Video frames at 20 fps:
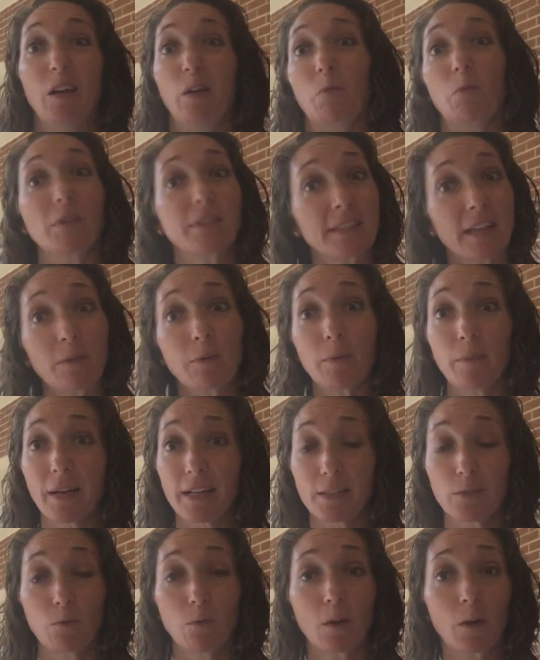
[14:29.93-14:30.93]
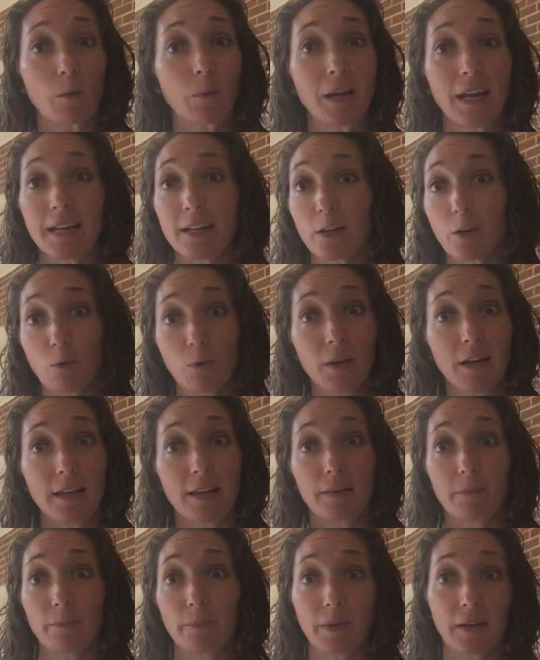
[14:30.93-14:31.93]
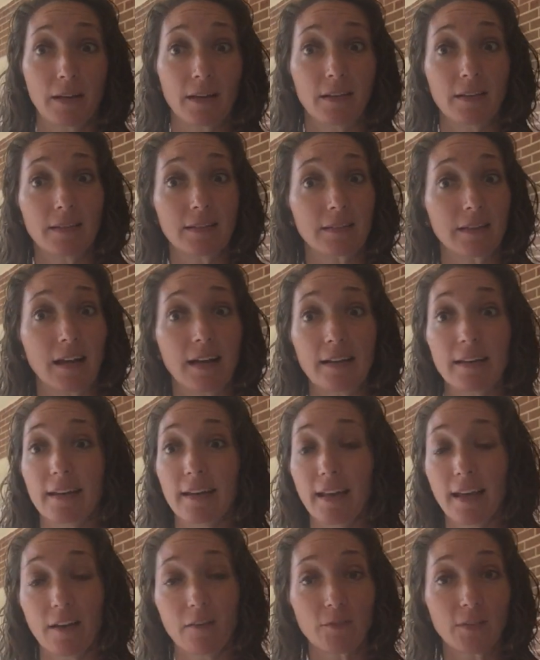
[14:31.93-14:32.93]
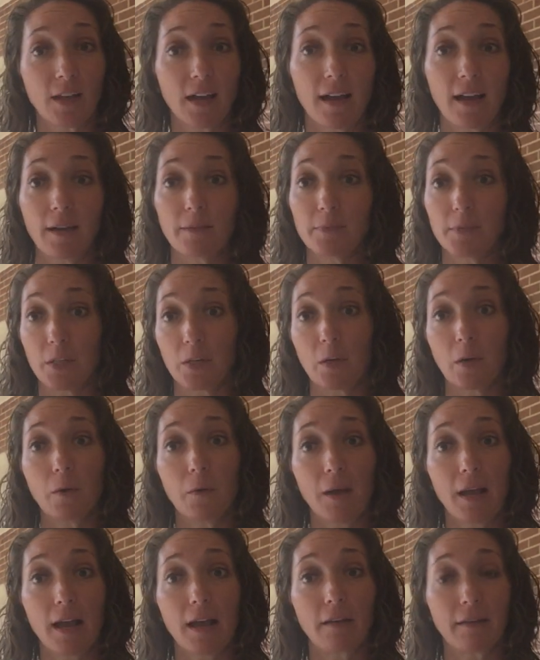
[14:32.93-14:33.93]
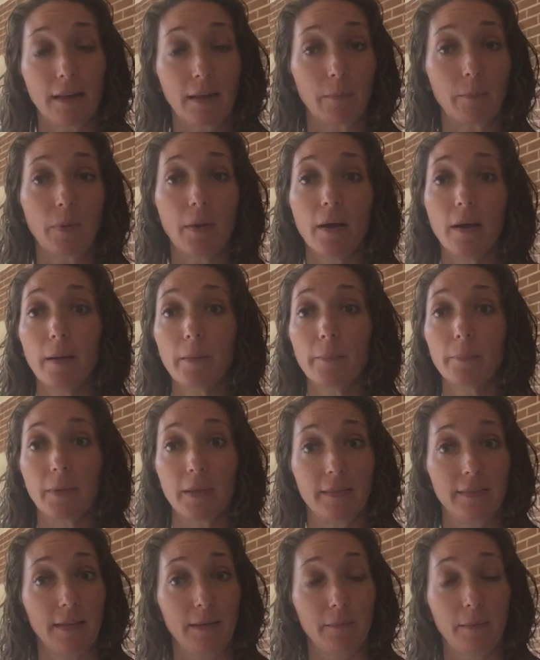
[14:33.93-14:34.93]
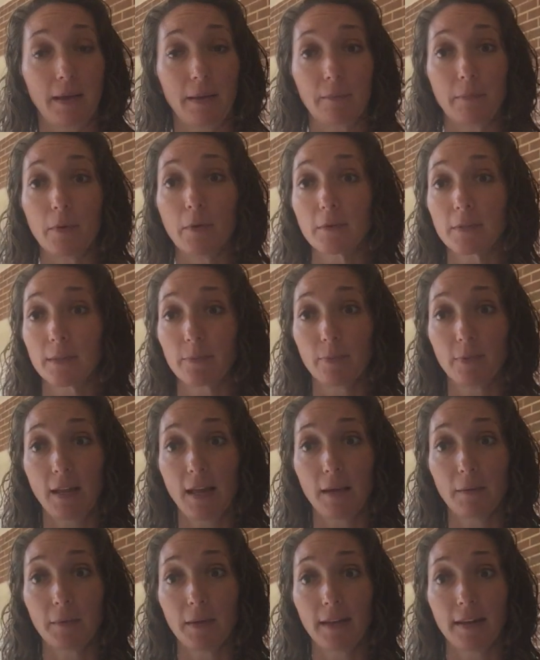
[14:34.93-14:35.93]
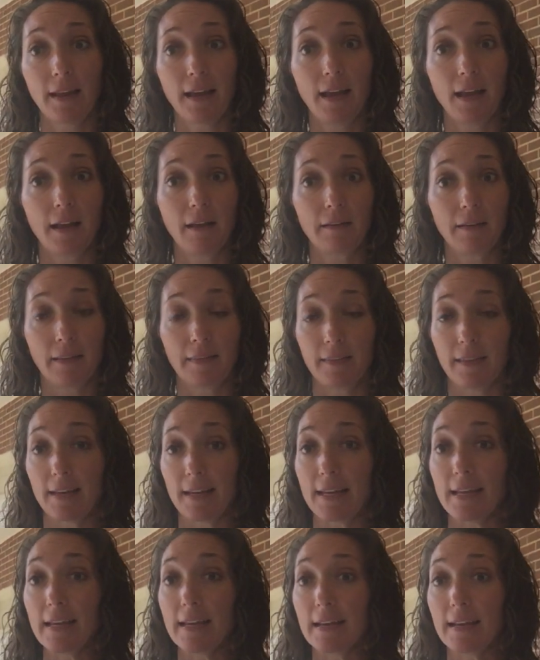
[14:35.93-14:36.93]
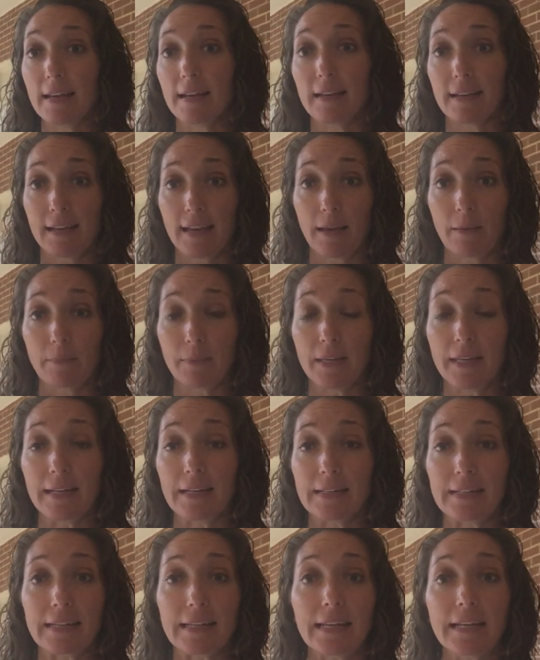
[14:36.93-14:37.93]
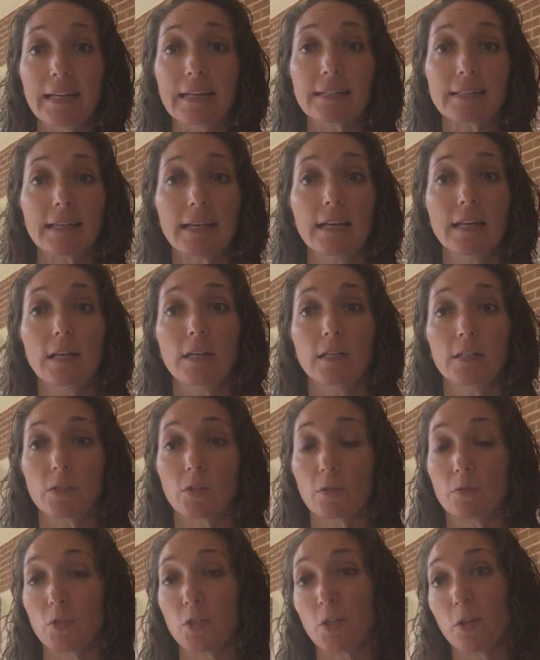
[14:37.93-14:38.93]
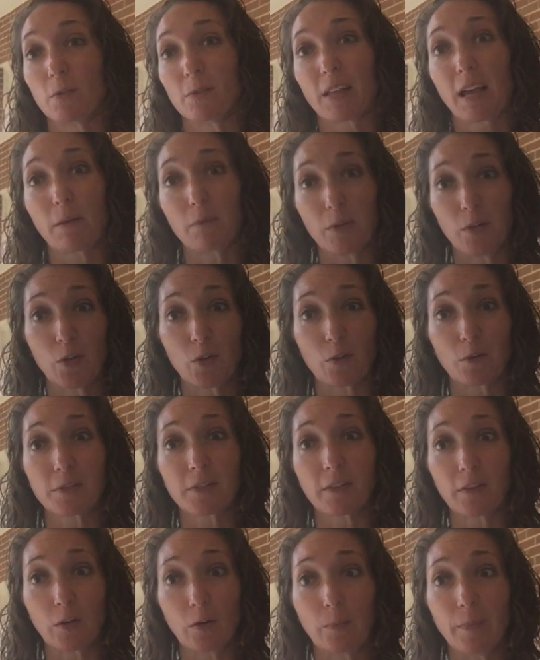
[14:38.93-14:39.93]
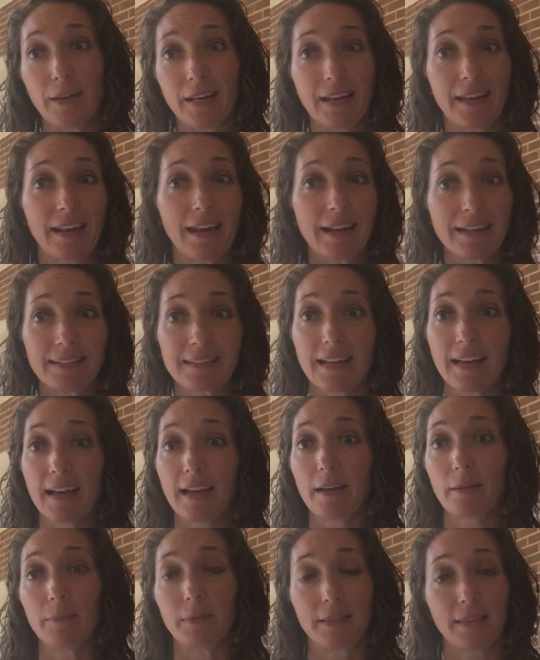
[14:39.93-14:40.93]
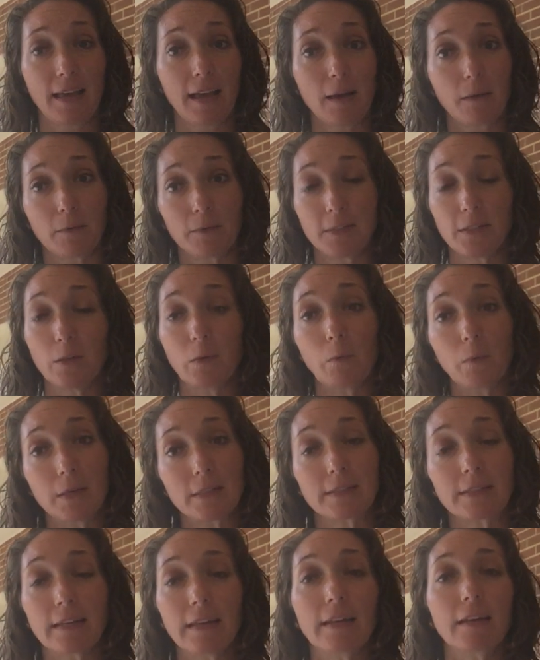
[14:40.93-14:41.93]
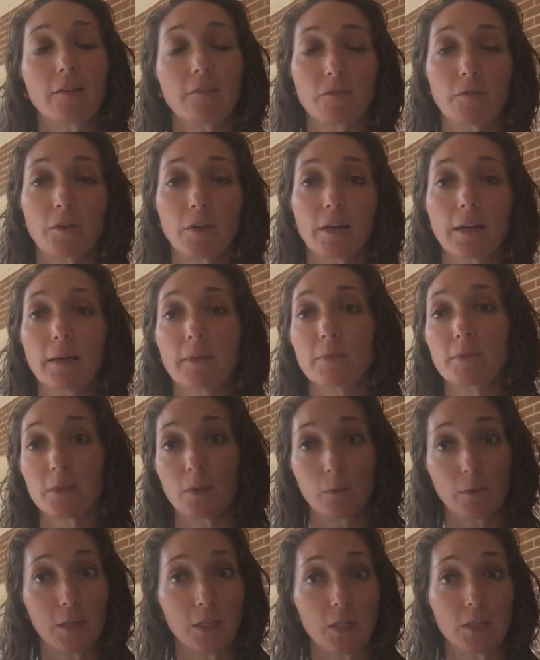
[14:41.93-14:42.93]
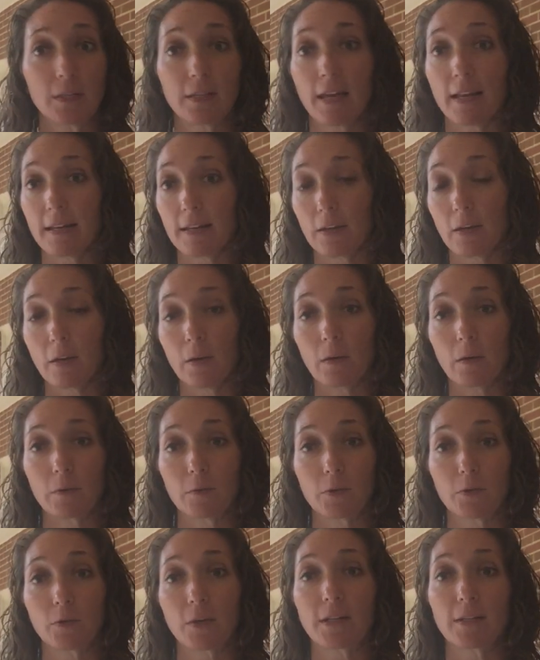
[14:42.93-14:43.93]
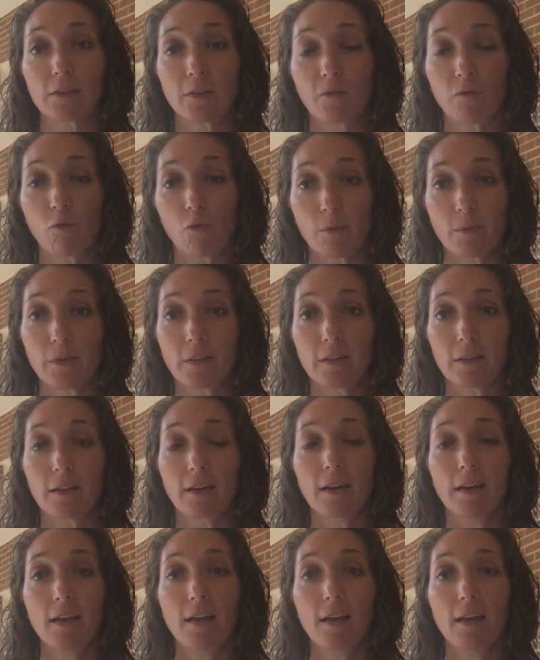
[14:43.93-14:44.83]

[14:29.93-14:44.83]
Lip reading: once I went back to work, we had to quit because I didn't have time to go out and pump, and then my milk supply went down, and then he kept needing to eat. So she goes, I would nurse a little bit at nighttime, but that still wasn't enough for him, so we just had to go straight to formula.